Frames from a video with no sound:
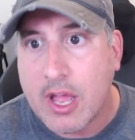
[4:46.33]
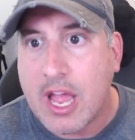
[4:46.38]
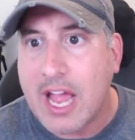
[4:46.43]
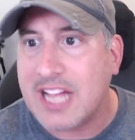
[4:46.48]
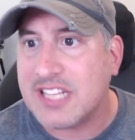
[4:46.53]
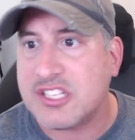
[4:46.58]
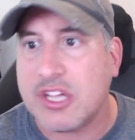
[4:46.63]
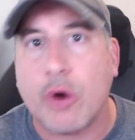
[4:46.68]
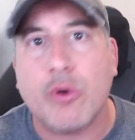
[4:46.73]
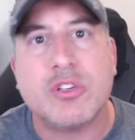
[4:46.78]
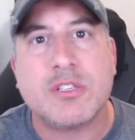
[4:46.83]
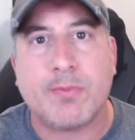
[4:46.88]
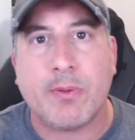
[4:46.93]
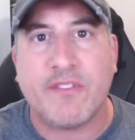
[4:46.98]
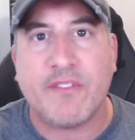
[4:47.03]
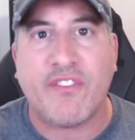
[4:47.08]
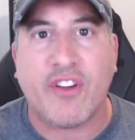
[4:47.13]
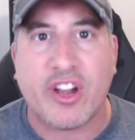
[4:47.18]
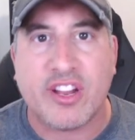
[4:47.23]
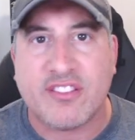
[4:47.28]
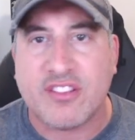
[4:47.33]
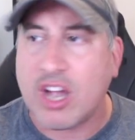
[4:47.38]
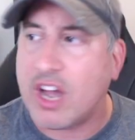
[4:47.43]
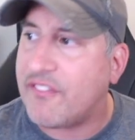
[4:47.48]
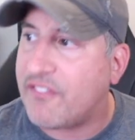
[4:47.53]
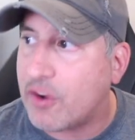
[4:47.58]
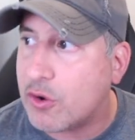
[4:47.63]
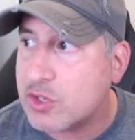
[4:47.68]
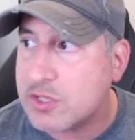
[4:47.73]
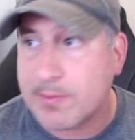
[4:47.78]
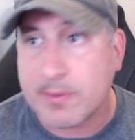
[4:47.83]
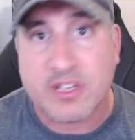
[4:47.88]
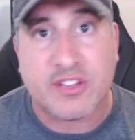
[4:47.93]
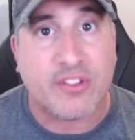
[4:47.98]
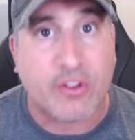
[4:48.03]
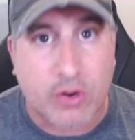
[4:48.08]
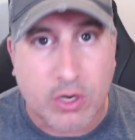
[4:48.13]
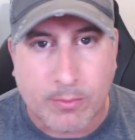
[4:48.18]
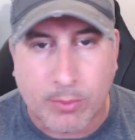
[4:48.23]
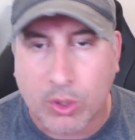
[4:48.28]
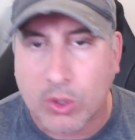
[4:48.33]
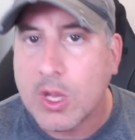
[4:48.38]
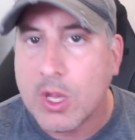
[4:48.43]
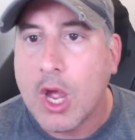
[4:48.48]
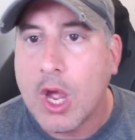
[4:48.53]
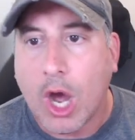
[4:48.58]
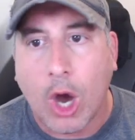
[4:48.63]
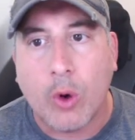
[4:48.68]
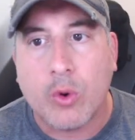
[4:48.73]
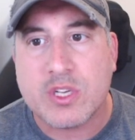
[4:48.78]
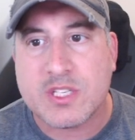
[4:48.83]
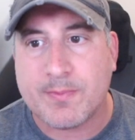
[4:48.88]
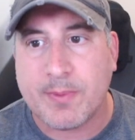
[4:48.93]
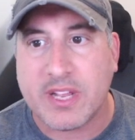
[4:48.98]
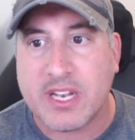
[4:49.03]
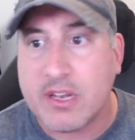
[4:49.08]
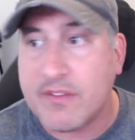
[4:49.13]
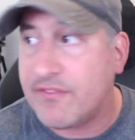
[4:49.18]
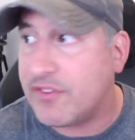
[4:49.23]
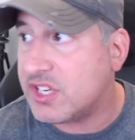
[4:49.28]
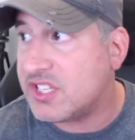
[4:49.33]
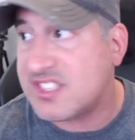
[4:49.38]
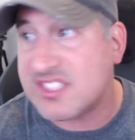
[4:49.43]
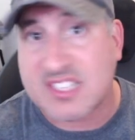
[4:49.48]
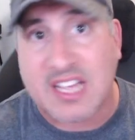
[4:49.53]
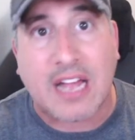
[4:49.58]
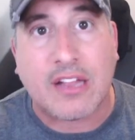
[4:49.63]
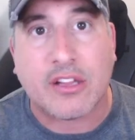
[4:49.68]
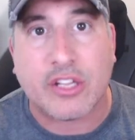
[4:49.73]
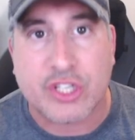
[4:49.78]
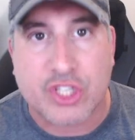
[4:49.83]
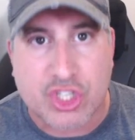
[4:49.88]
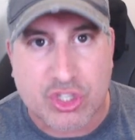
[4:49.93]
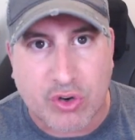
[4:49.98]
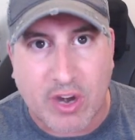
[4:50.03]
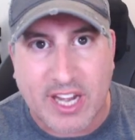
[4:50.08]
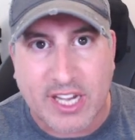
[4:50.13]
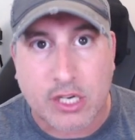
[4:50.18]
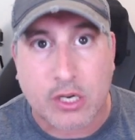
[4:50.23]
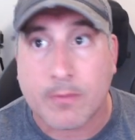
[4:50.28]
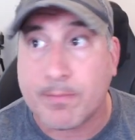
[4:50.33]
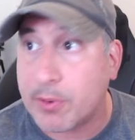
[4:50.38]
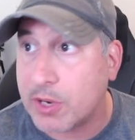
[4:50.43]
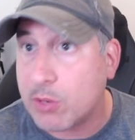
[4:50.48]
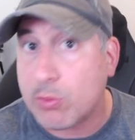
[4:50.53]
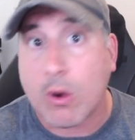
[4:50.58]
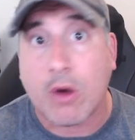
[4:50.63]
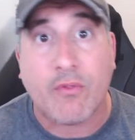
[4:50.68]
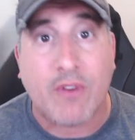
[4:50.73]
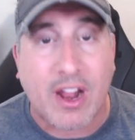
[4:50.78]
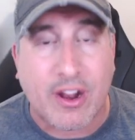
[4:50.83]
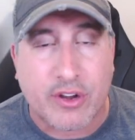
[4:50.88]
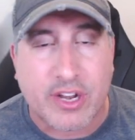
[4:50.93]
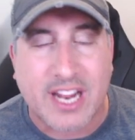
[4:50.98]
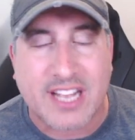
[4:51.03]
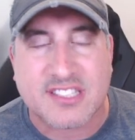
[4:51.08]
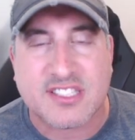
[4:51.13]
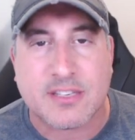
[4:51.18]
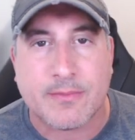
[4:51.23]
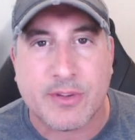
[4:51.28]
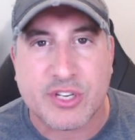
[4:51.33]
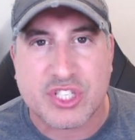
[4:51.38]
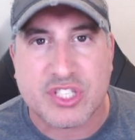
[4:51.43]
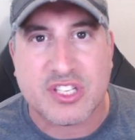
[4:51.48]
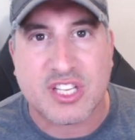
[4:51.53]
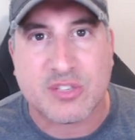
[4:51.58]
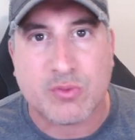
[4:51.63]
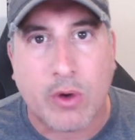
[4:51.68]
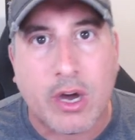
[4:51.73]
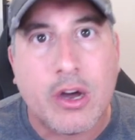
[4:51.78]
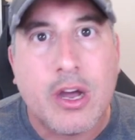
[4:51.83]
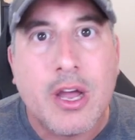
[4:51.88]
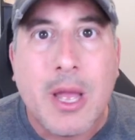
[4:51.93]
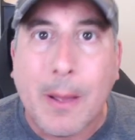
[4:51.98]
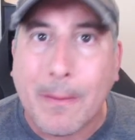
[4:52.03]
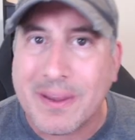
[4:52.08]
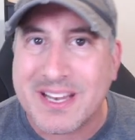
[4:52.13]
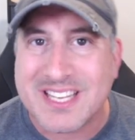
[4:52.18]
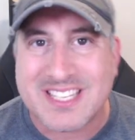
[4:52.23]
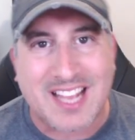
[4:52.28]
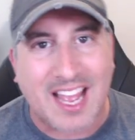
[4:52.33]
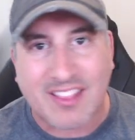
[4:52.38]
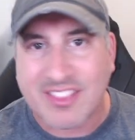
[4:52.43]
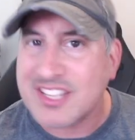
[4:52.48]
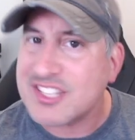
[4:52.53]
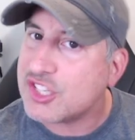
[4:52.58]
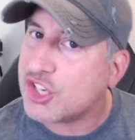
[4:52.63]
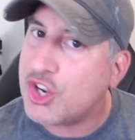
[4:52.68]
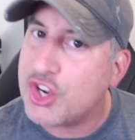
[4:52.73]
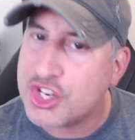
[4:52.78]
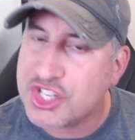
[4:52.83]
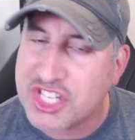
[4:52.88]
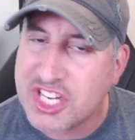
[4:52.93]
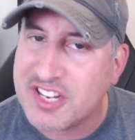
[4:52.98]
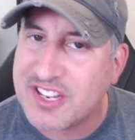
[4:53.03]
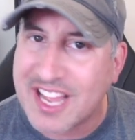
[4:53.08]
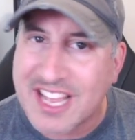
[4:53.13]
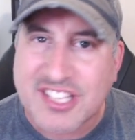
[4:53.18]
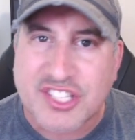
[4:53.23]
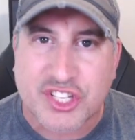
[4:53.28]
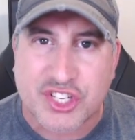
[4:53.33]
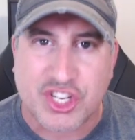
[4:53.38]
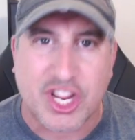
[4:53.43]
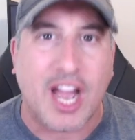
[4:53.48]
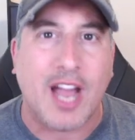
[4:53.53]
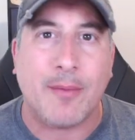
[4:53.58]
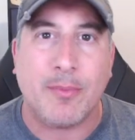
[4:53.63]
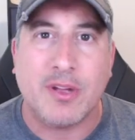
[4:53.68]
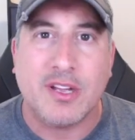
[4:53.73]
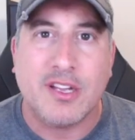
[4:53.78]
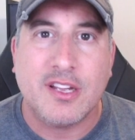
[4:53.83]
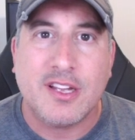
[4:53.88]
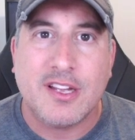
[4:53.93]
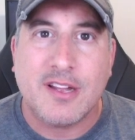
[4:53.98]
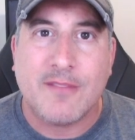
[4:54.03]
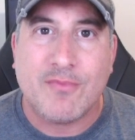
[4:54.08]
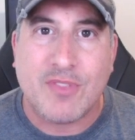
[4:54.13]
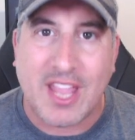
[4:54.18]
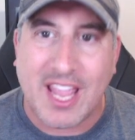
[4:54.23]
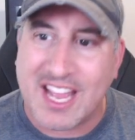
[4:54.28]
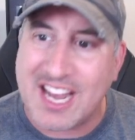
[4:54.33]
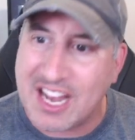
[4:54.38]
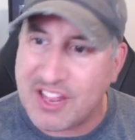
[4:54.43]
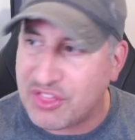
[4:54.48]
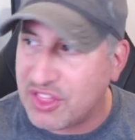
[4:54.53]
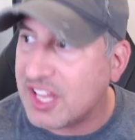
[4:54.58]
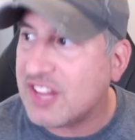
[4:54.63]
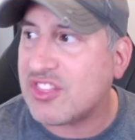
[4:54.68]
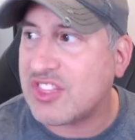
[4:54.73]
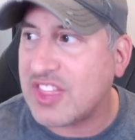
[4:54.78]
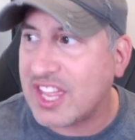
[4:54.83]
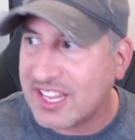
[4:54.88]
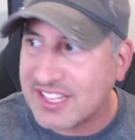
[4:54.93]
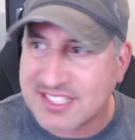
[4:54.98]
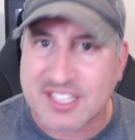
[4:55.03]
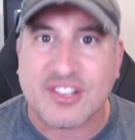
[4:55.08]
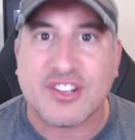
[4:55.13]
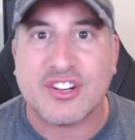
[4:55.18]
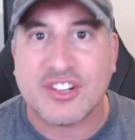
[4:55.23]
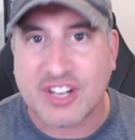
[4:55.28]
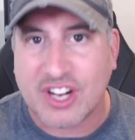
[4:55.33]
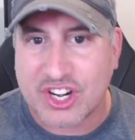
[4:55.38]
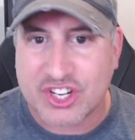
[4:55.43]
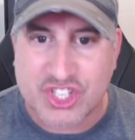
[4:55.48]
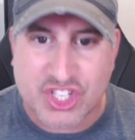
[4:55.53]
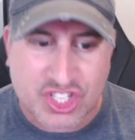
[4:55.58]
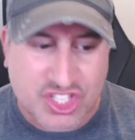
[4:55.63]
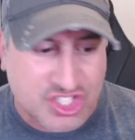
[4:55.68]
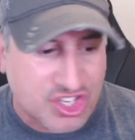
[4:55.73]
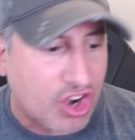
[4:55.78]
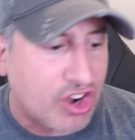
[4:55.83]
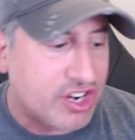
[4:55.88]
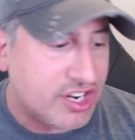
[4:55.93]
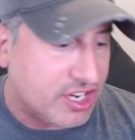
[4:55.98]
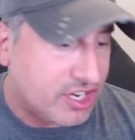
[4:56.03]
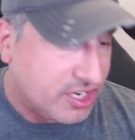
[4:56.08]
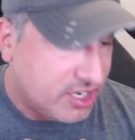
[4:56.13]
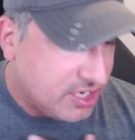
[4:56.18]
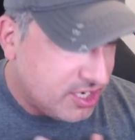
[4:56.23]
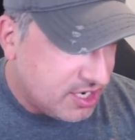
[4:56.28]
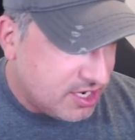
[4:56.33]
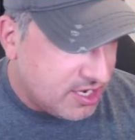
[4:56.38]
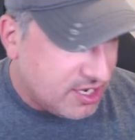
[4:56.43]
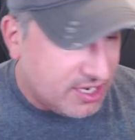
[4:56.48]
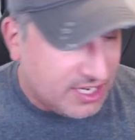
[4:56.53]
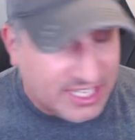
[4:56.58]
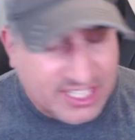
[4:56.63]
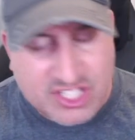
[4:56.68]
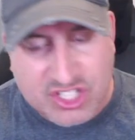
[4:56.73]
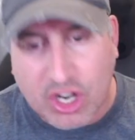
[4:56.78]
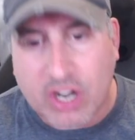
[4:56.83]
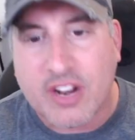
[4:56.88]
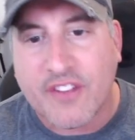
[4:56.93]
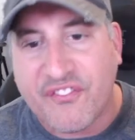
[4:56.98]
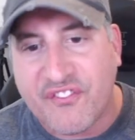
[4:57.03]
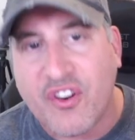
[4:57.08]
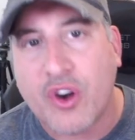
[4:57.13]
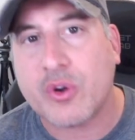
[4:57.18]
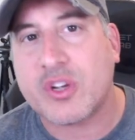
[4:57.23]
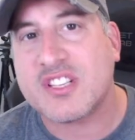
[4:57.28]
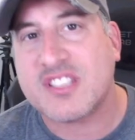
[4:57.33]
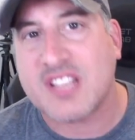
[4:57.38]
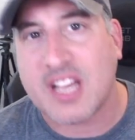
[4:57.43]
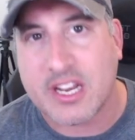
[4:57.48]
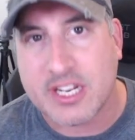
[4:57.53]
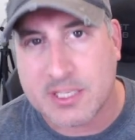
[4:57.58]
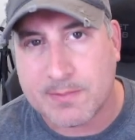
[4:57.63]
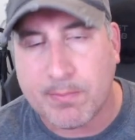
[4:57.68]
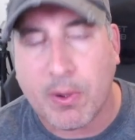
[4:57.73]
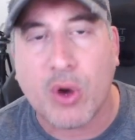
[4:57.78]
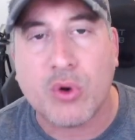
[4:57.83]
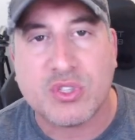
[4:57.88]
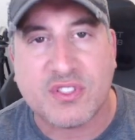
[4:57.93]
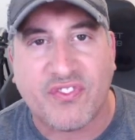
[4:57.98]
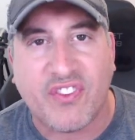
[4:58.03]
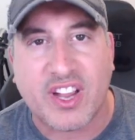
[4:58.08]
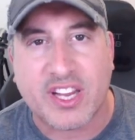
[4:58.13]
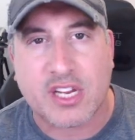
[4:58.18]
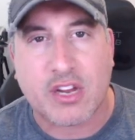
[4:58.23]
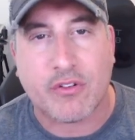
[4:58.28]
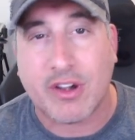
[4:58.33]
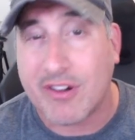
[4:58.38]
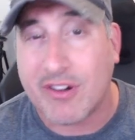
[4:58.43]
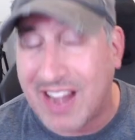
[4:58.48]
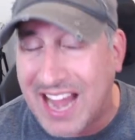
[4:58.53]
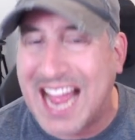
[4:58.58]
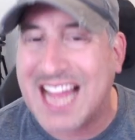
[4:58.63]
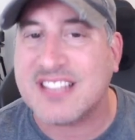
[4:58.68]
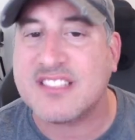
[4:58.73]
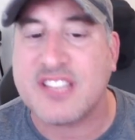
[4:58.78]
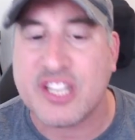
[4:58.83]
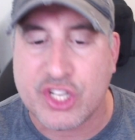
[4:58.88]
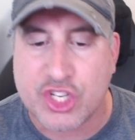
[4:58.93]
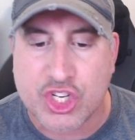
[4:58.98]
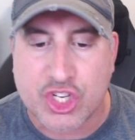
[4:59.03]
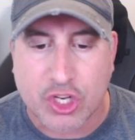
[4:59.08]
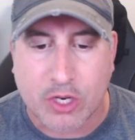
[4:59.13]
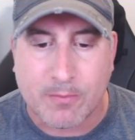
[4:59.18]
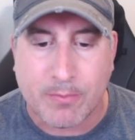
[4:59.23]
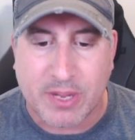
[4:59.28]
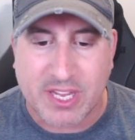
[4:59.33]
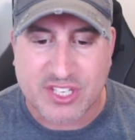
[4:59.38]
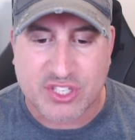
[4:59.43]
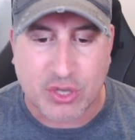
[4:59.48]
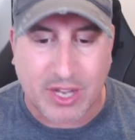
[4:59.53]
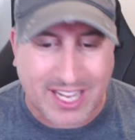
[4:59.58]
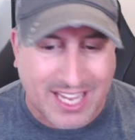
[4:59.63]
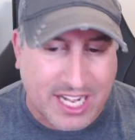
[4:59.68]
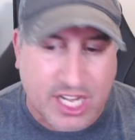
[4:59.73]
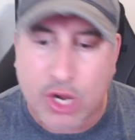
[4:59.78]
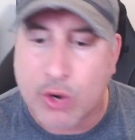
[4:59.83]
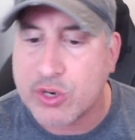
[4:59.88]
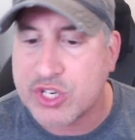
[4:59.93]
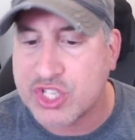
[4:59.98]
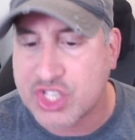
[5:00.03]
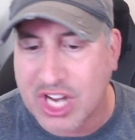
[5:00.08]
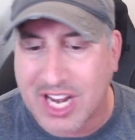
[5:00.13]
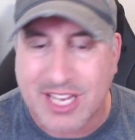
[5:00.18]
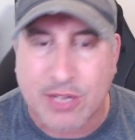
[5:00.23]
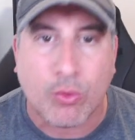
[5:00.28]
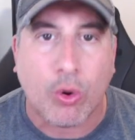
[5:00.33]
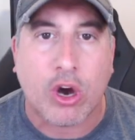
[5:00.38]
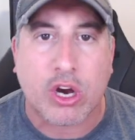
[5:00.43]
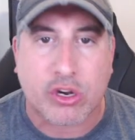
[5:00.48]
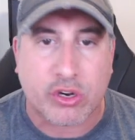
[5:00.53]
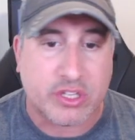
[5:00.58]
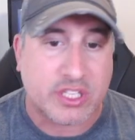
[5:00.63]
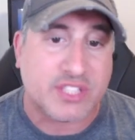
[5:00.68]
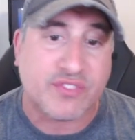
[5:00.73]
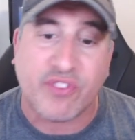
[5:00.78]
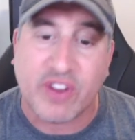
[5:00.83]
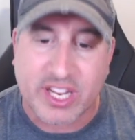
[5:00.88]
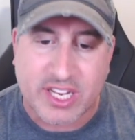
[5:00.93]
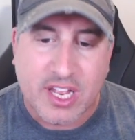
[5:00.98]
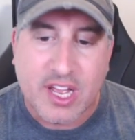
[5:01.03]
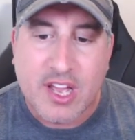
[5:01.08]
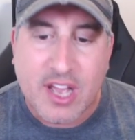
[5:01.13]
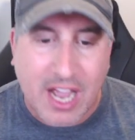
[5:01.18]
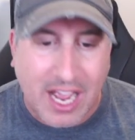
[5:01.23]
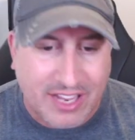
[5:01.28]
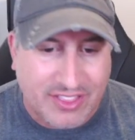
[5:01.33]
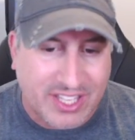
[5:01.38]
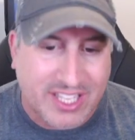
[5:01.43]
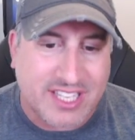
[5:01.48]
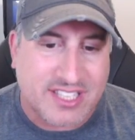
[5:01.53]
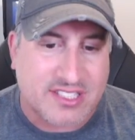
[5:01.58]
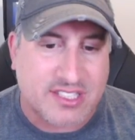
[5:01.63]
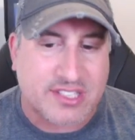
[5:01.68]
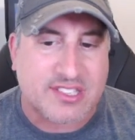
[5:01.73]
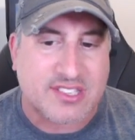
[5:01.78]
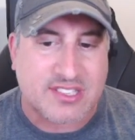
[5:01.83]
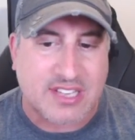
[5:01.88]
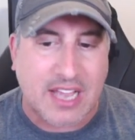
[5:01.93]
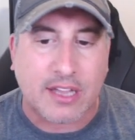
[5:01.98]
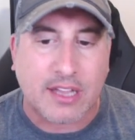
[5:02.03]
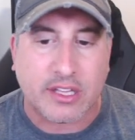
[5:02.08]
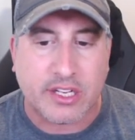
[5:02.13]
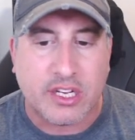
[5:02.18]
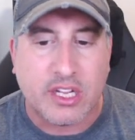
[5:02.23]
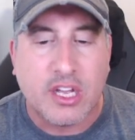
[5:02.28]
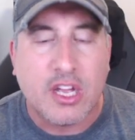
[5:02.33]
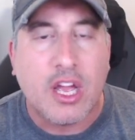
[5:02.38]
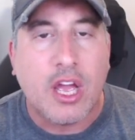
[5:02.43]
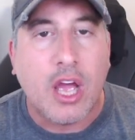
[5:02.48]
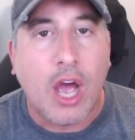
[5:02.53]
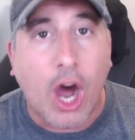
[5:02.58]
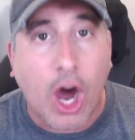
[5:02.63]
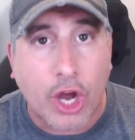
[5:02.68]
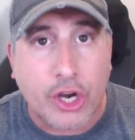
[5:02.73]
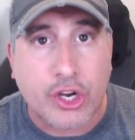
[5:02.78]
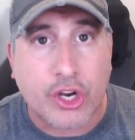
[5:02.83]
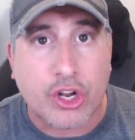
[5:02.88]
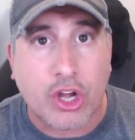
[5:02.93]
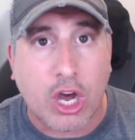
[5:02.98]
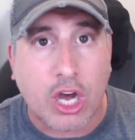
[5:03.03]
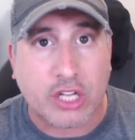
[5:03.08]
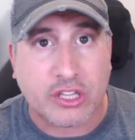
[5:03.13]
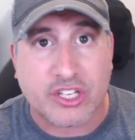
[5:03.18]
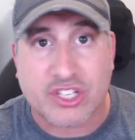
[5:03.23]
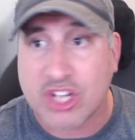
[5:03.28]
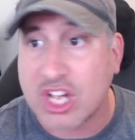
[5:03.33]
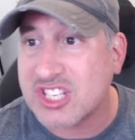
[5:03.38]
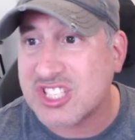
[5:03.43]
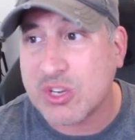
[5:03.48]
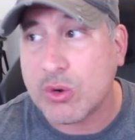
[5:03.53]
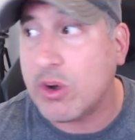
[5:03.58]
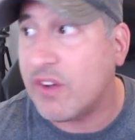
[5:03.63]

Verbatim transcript: has always been very tough, always been durable, always been very solid striker, pretty well rounded, has submissions as well. But he's got this cushy desk job. And I think things are, are just starting to he's starting to focus on his post fight career as he should be. So I got to go with Johnny Walker in this fight. I think he's a solid underdog. There's also a